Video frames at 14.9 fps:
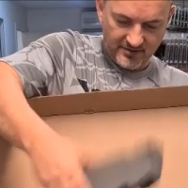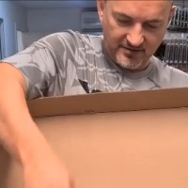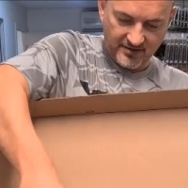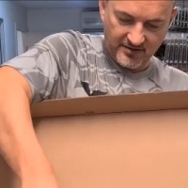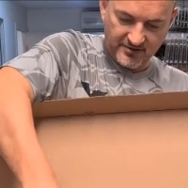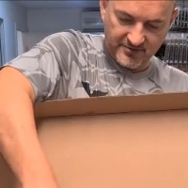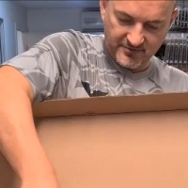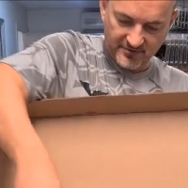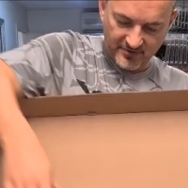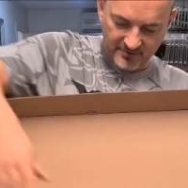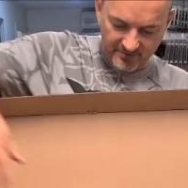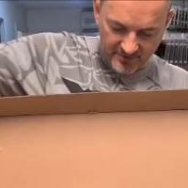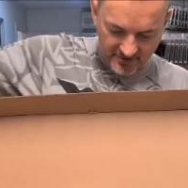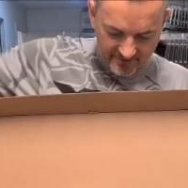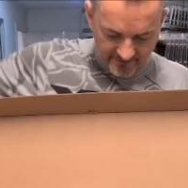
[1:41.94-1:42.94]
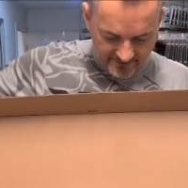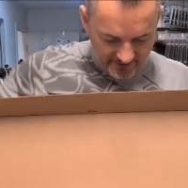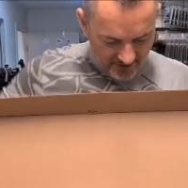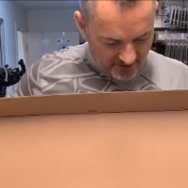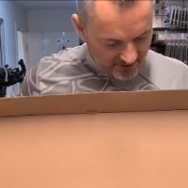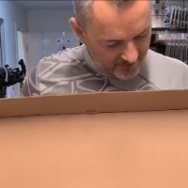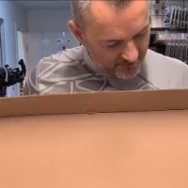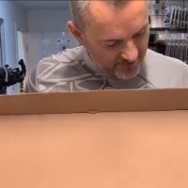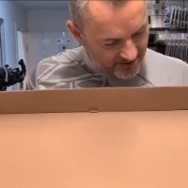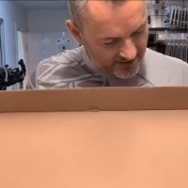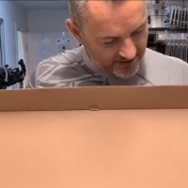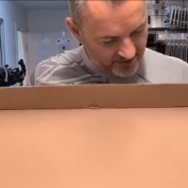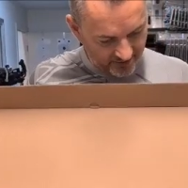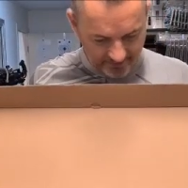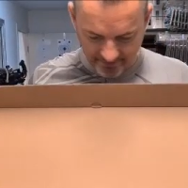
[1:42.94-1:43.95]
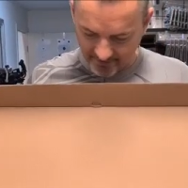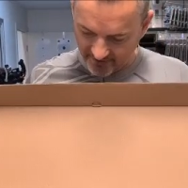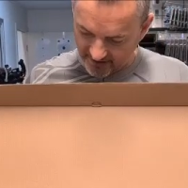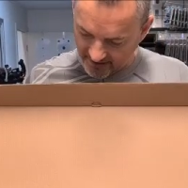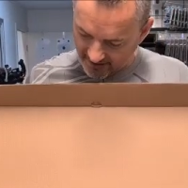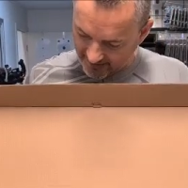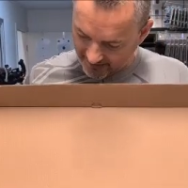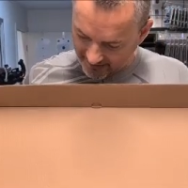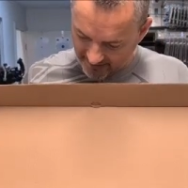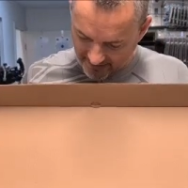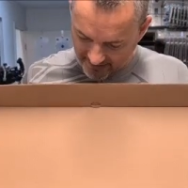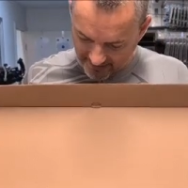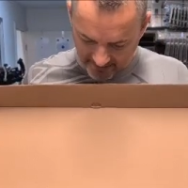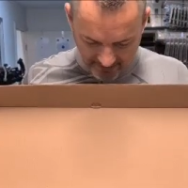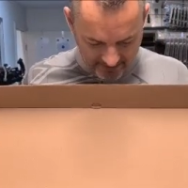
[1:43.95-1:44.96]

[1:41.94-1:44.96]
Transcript: Comes with a bit of foam there to protect it.